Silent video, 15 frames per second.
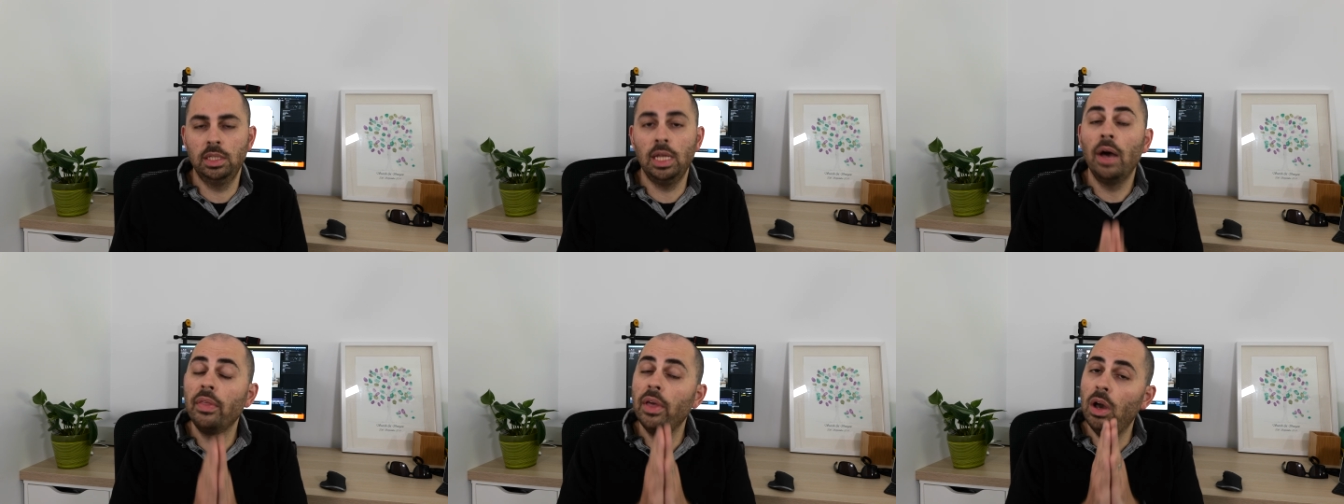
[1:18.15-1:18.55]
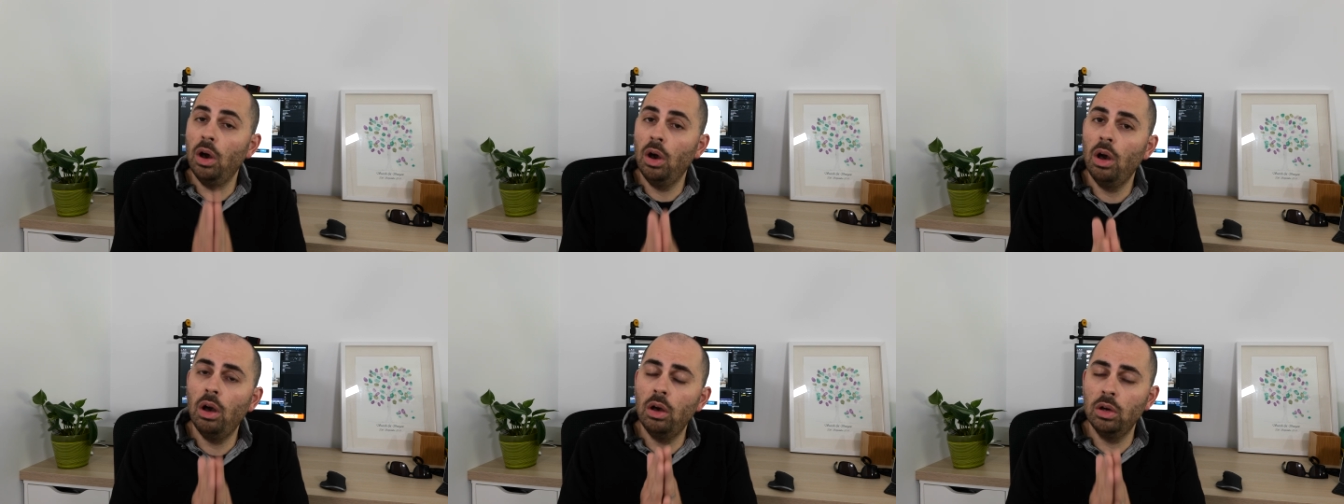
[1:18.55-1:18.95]
Now there
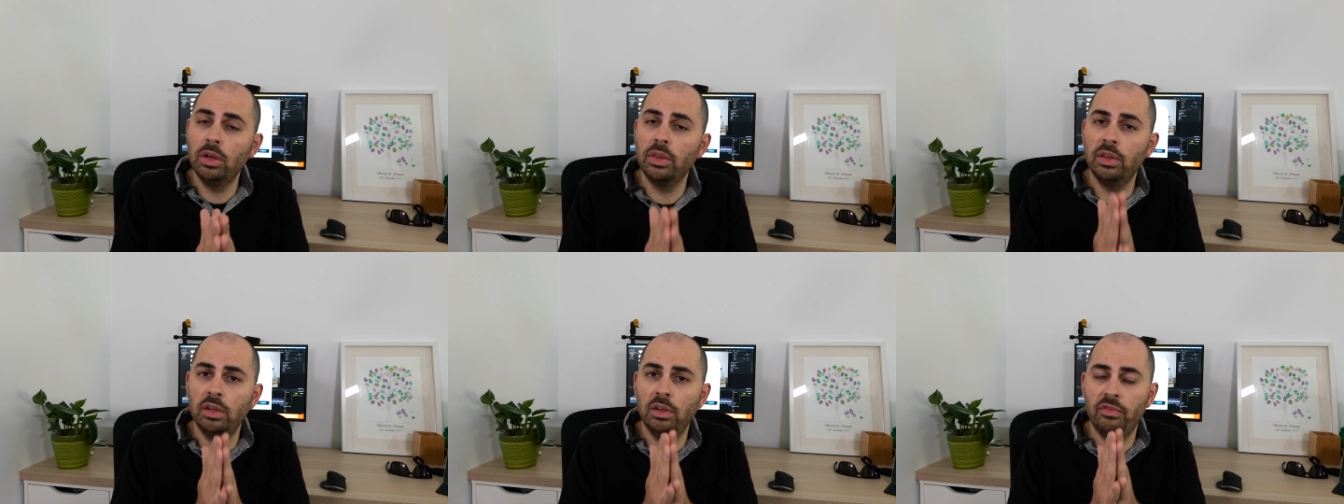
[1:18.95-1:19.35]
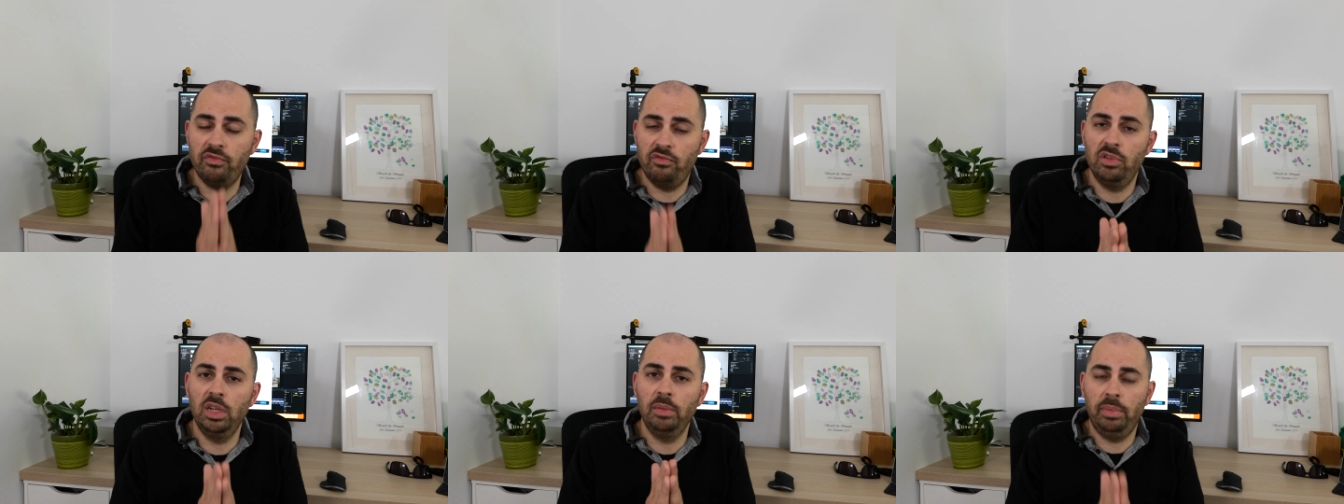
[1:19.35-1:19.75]
are other
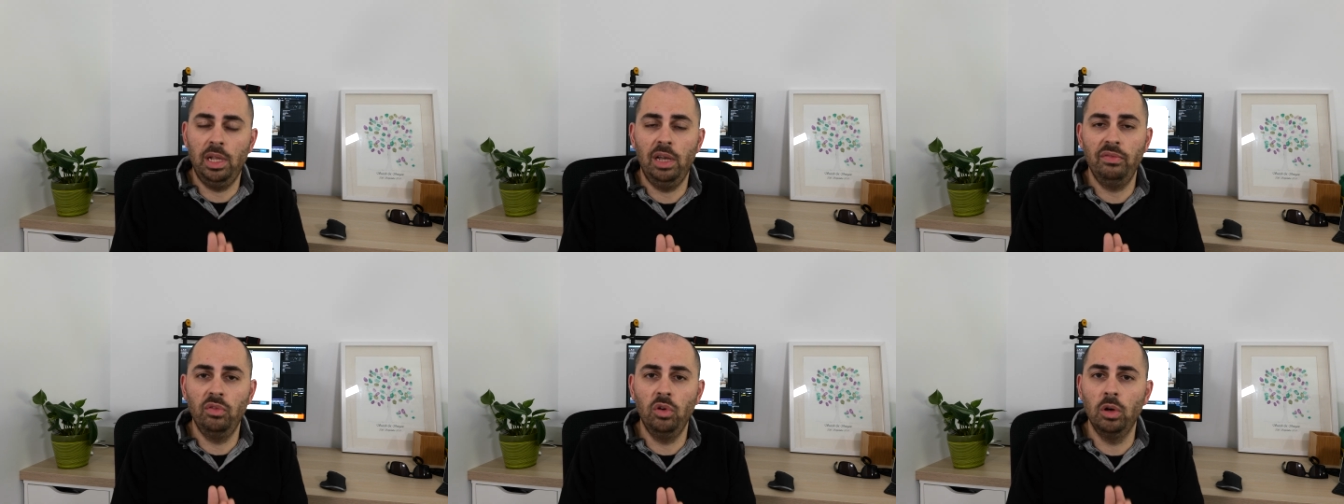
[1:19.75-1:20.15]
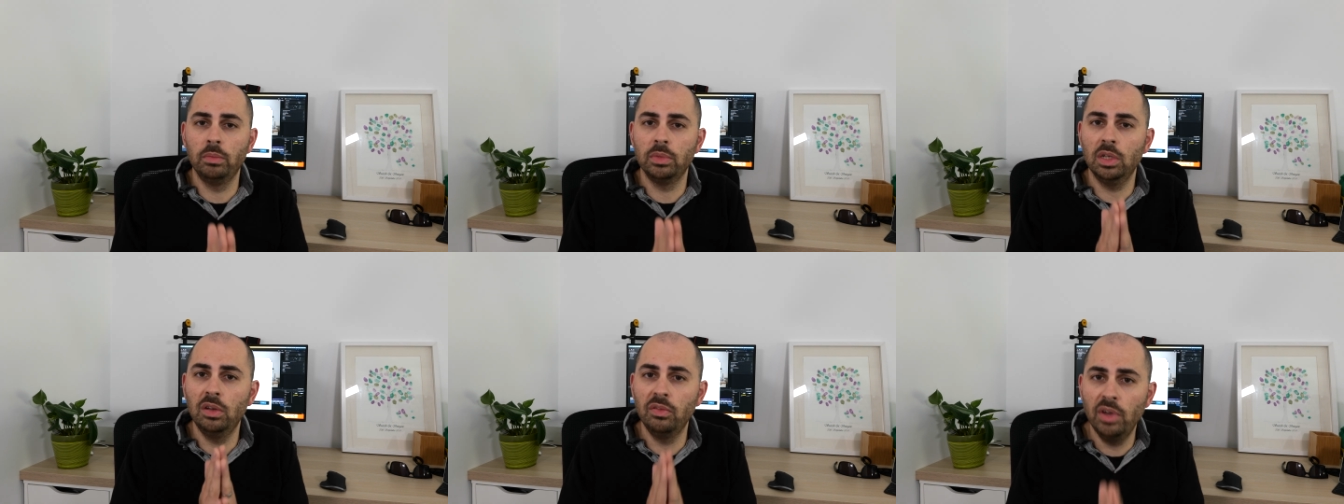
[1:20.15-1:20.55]
free
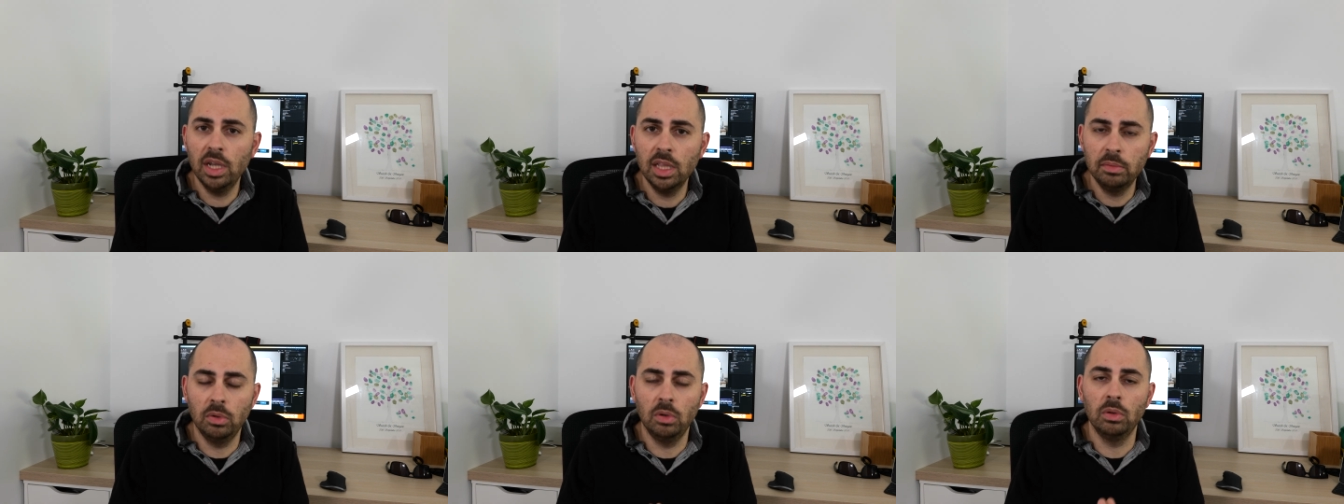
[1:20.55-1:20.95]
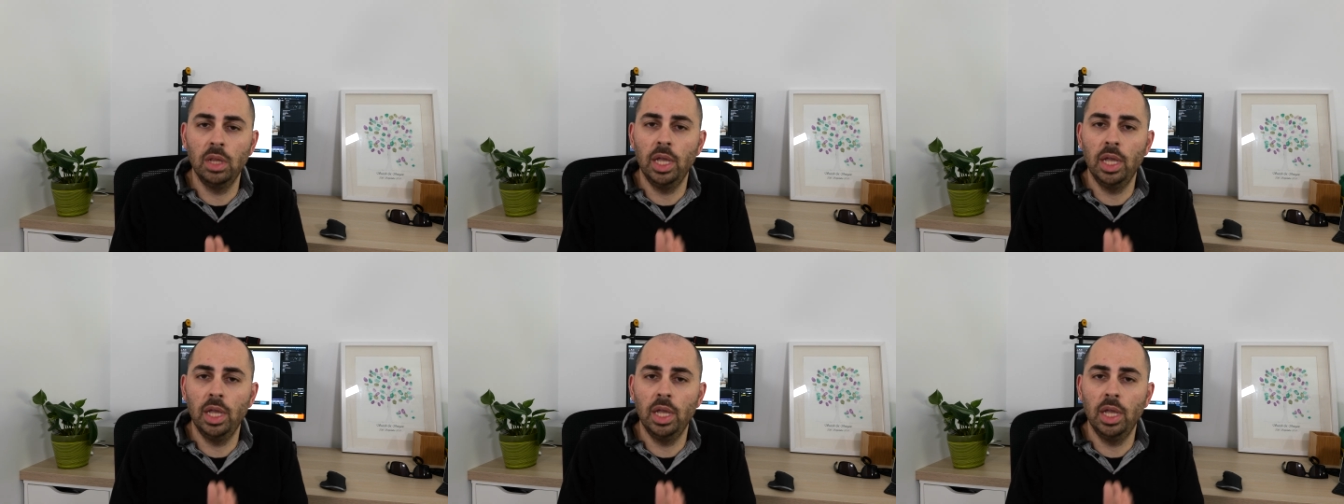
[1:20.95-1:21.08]
platforms available